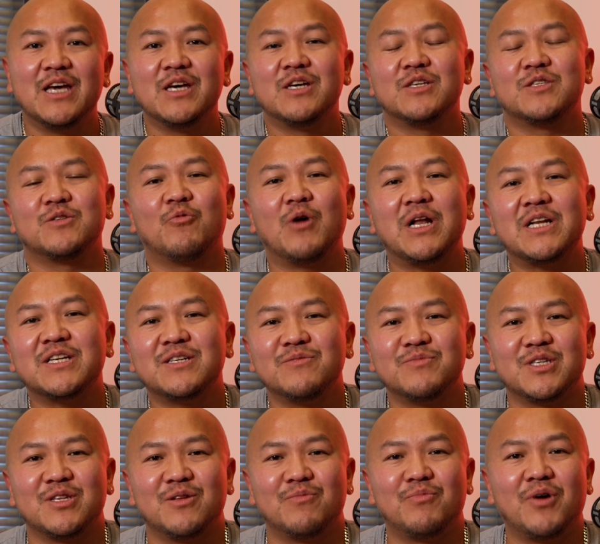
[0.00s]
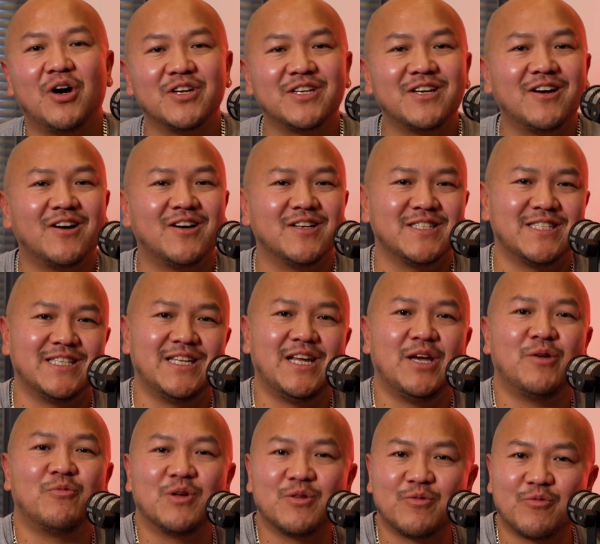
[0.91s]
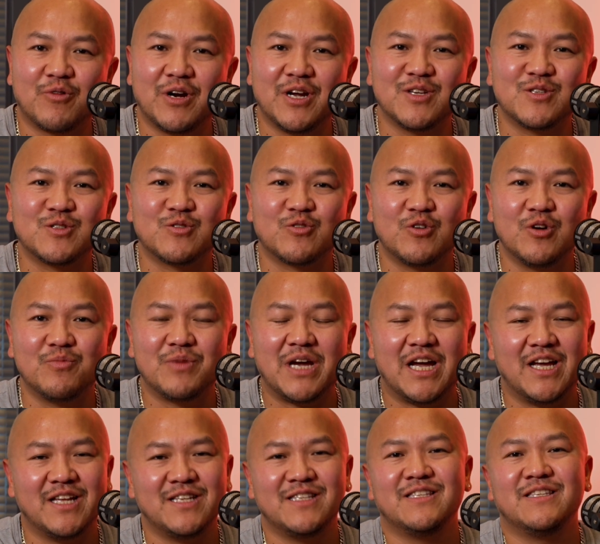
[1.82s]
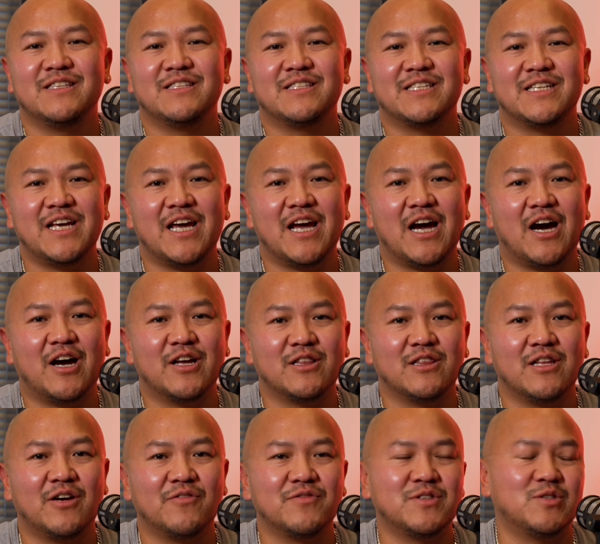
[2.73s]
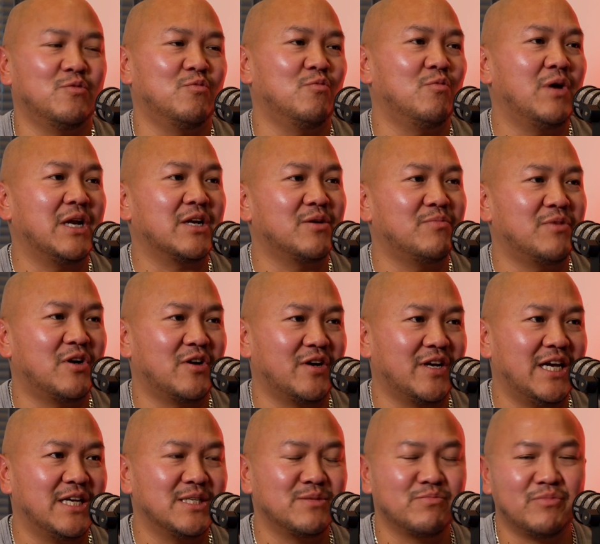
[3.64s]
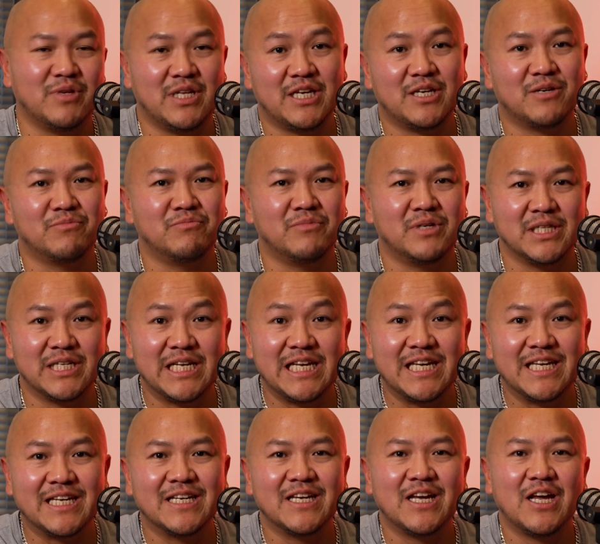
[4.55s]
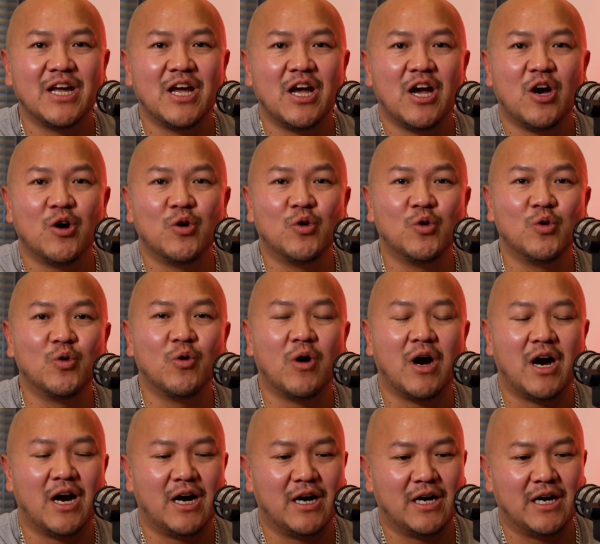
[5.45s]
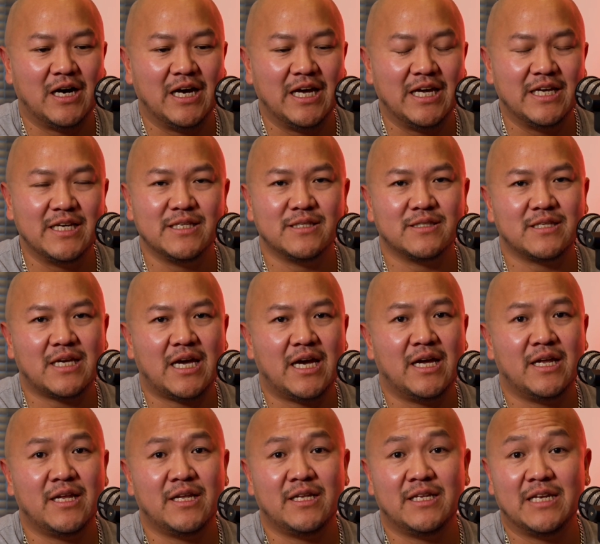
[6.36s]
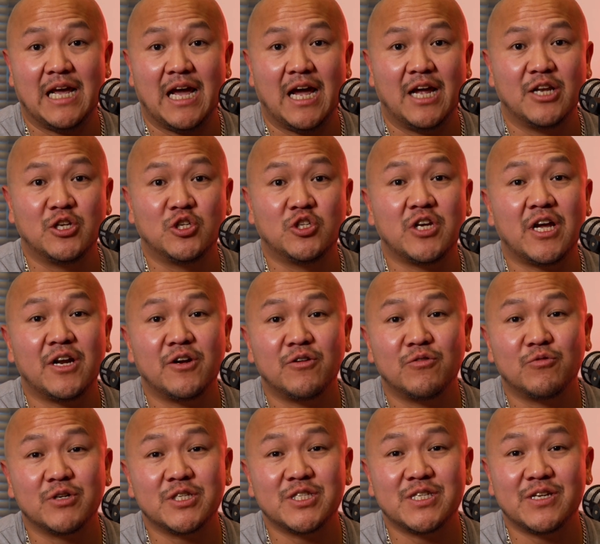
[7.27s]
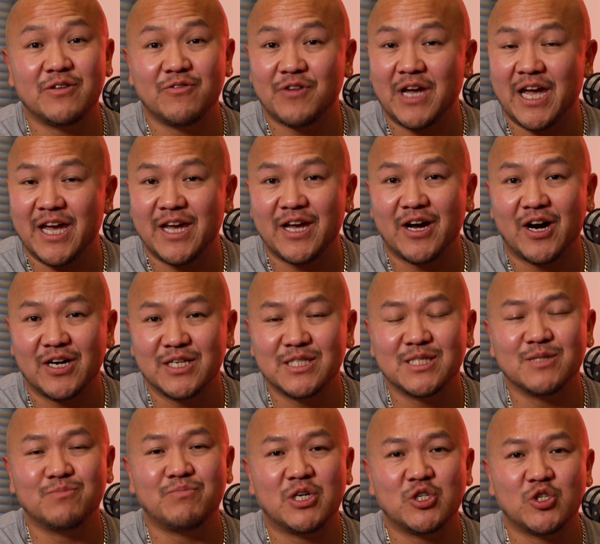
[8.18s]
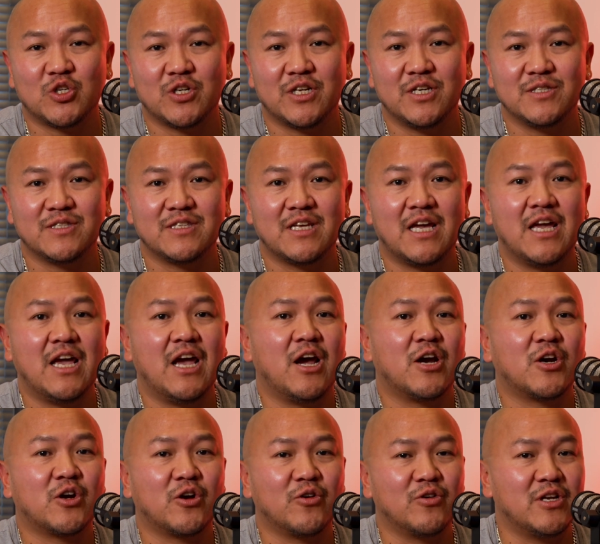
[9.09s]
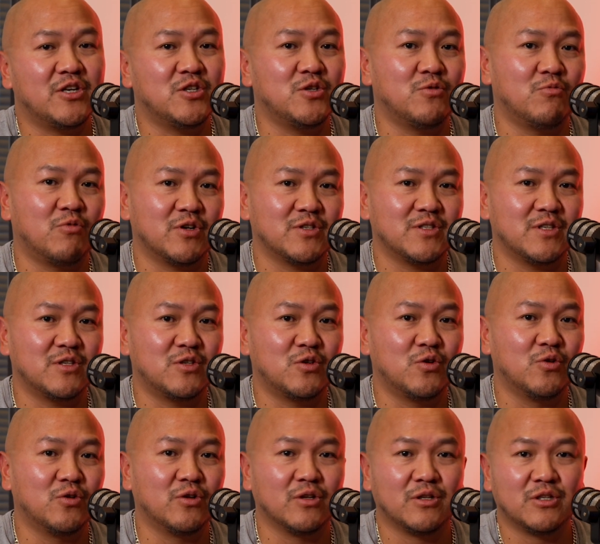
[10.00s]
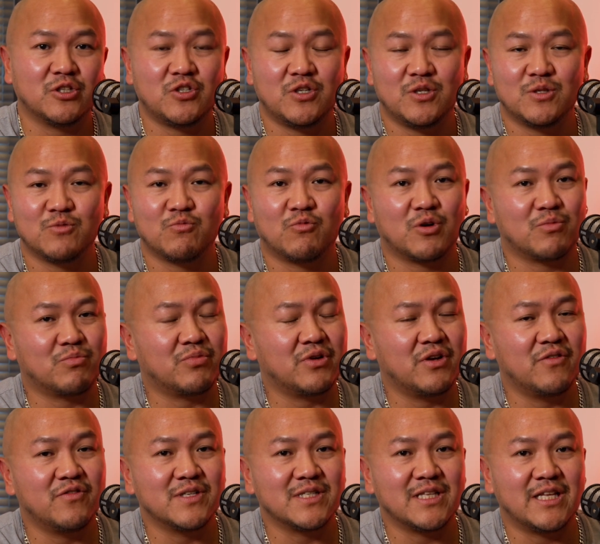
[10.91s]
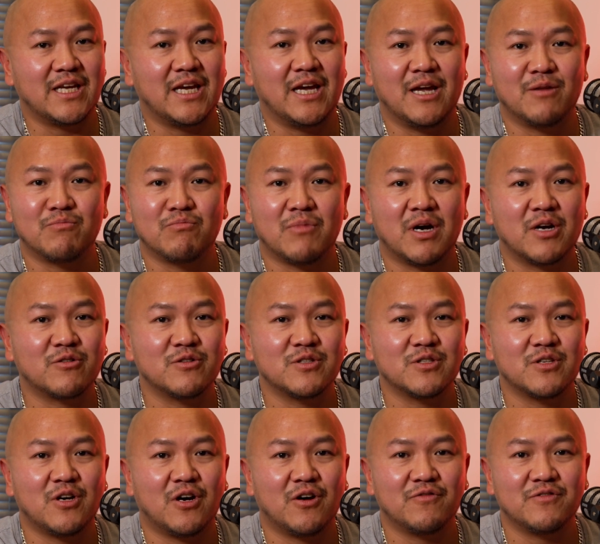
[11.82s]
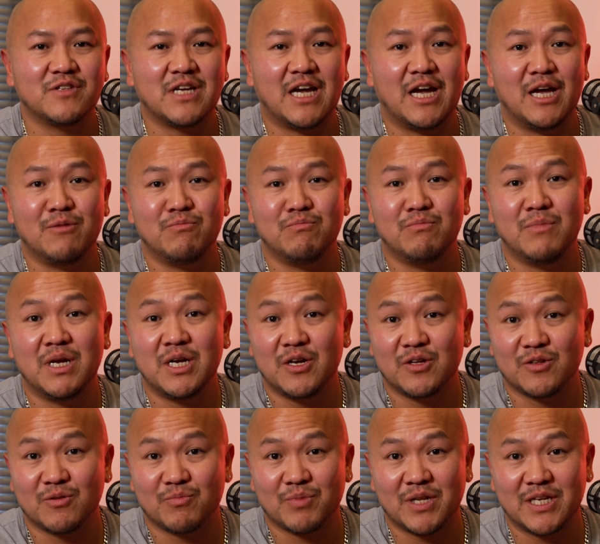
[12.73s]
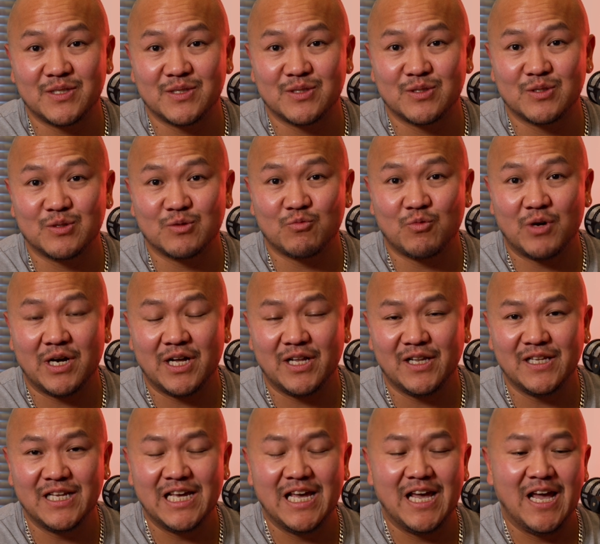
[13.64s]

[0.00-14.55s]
So welcome to the podcast today with Reyes Group, and today I'd love to welcome our guest Malika Malik, who is an generative AI specialist. Currently she works at Google. She's worked previously at Microsoft and many other places as well.